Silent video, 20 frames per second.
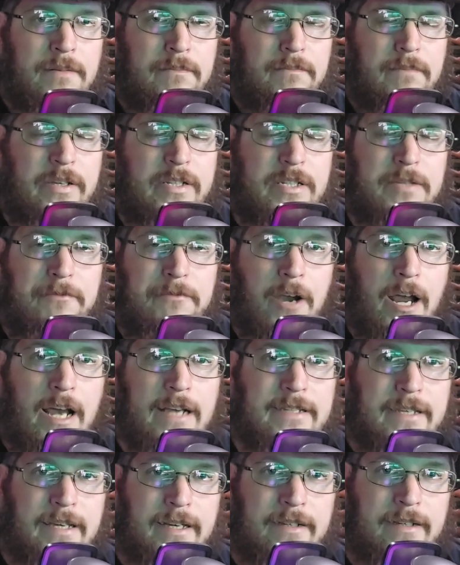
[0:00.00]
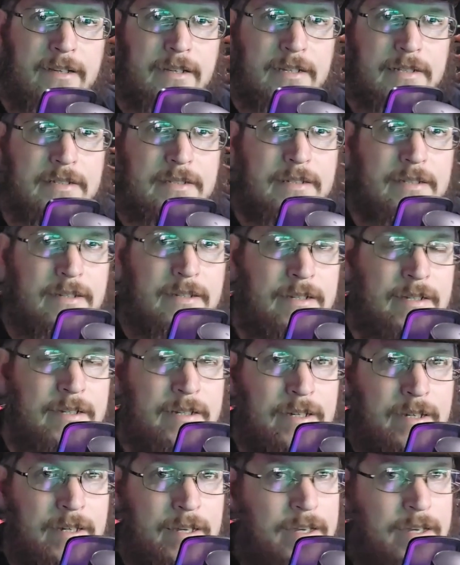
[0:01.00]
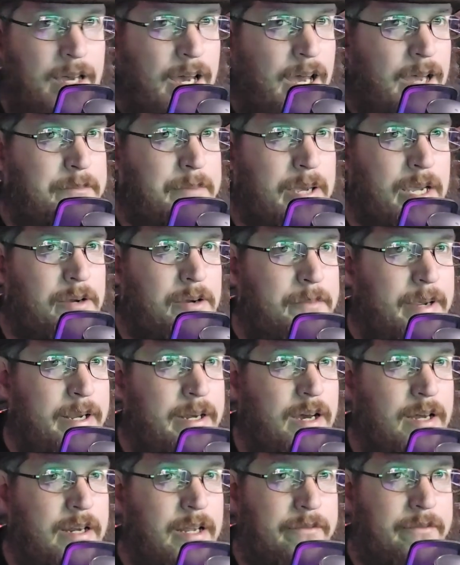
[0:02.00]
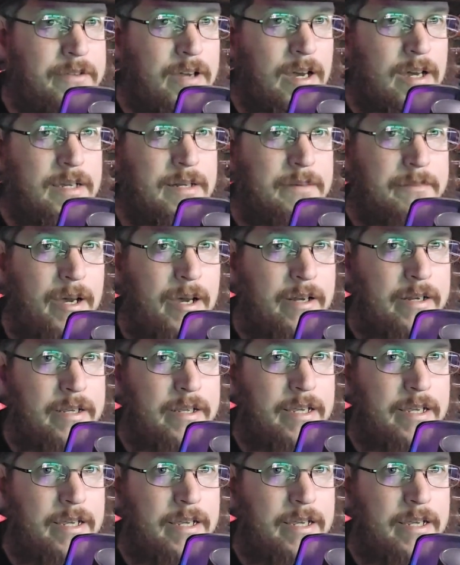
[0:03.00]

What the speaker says: May surprise you, because I may or may not have talked about it